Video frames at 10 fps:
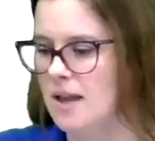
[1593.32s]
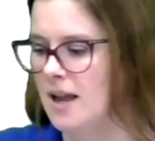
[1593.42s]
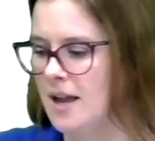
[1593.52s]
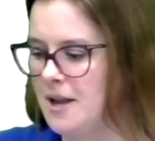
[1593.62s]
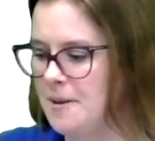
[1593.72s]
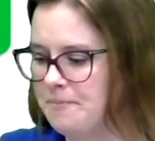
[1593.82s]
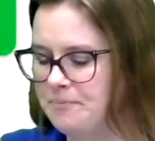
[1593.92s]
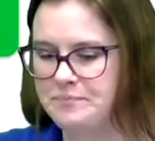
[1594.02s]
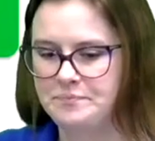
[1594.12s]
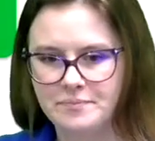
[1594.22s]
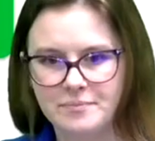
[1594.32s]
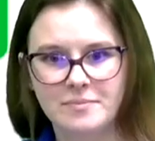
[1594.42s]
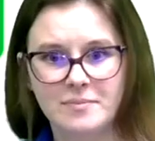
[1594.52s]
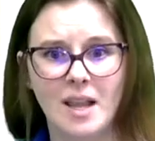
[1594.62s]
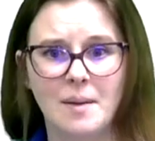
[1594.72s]

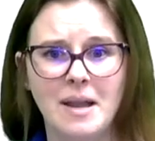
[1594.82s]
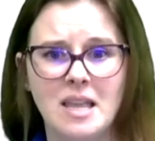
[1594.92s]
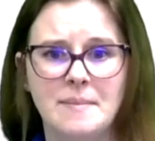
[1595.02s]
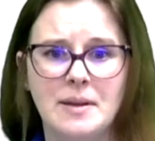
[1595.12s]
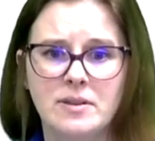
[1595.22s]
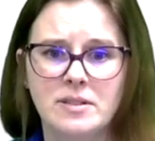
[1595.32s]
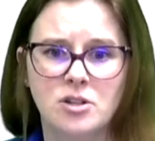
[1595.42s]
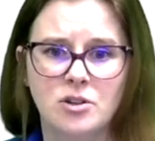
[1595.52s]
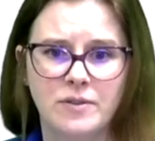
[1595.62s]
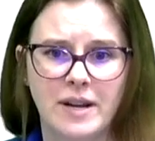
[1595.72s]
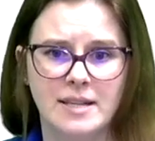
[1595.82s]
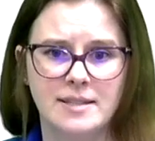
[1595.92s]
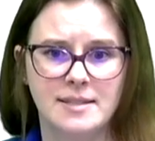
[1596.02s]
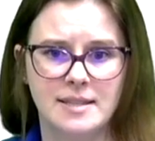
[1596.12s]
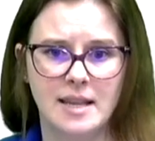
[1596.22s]
At my email, it's Caryn,
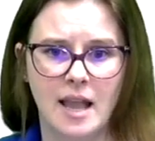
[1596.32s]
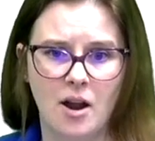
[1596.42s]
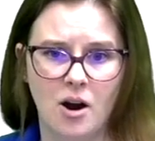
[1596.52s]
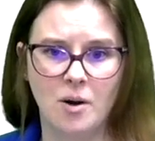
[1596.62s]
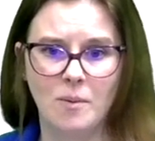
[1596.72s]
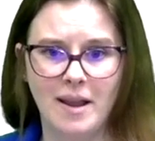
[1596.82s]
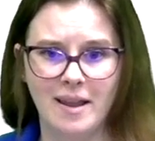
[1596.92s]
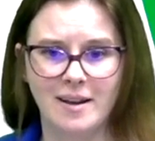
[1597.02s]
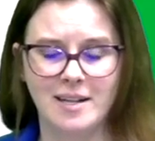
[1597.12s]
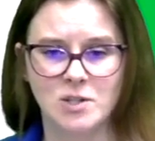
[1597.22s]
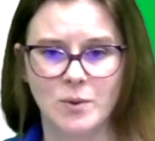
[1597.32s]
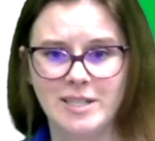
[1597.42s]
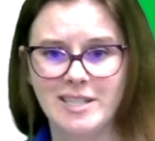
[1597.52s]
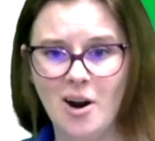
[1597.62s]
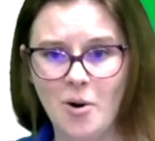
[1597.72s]
C-A-R-Y-N,
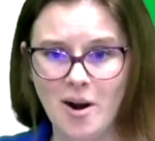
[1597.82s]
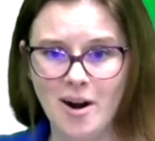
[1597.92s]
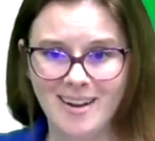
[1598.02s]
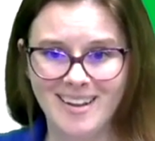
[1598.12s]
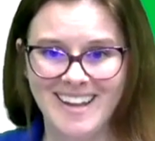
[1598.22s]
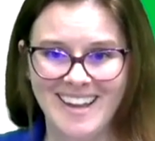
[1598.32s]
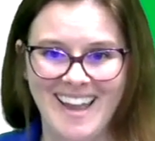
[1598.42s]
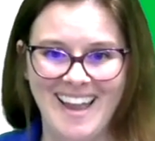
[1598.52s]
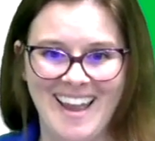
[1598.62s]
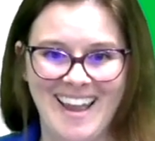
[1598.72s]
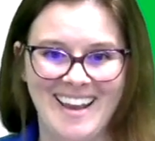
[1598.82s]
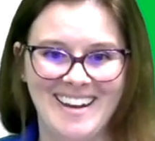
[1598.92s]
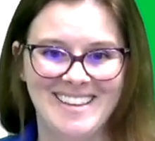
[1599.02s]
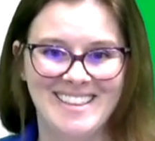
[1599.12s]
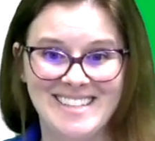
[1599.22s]
@soita.org. And
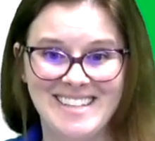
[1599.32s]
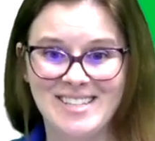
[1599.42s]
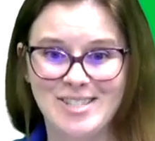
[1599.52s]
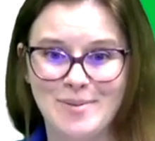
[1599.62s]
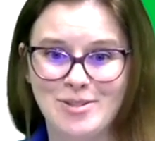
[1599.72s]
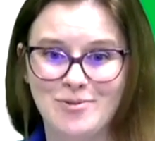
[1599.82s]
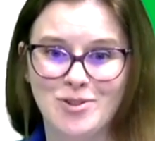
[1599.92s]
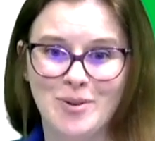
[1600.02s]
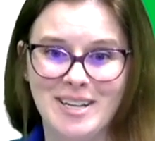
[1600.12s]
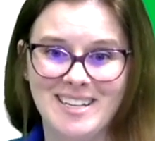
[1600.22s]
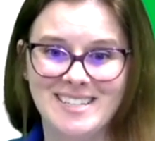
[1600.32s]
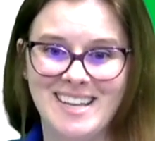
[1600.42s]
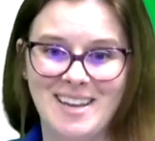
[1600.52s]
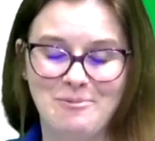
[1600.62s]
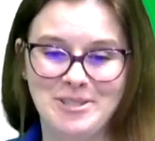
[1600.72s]
thanks again so much for joining us,
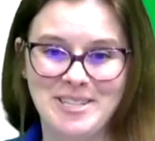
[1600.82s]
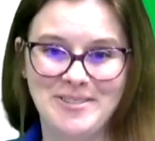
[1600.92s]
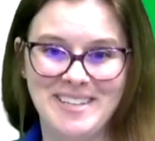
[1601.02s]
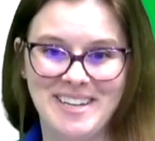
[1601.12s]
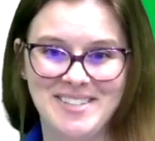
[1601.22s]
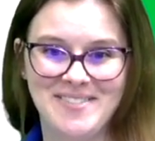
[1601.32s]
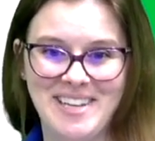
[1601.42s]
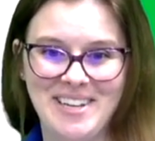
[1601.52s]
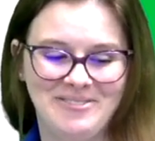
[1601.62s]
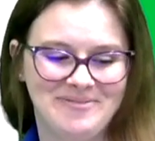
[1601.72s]
and we'll see you in the next video.